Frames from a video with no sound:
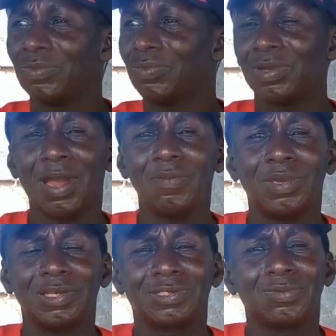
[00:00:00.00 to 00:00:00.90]

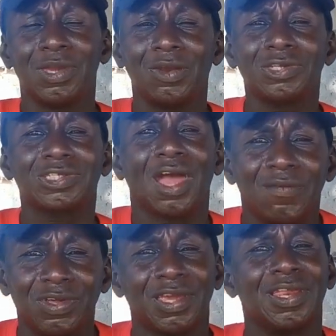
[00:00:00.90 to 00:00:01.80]
Gambians, we are not
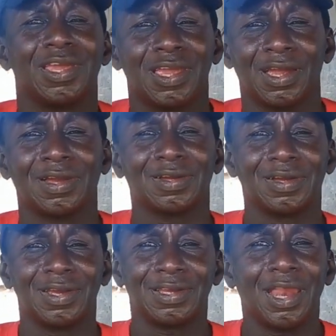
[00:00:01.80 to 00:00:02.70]
starving in
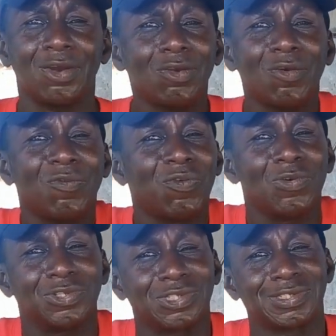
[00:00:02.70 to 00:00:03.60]
here. There are a lot of
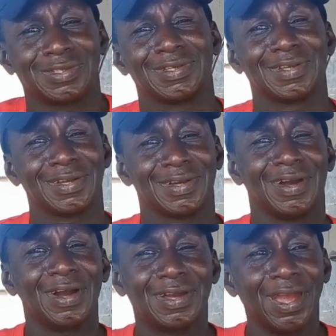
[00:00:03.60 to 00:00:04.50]
foods.
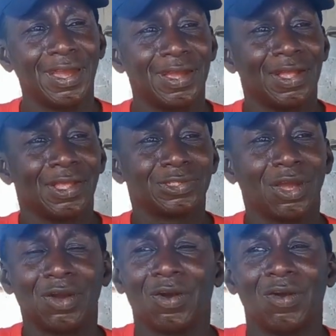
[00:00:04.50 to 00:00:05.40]
Okay. So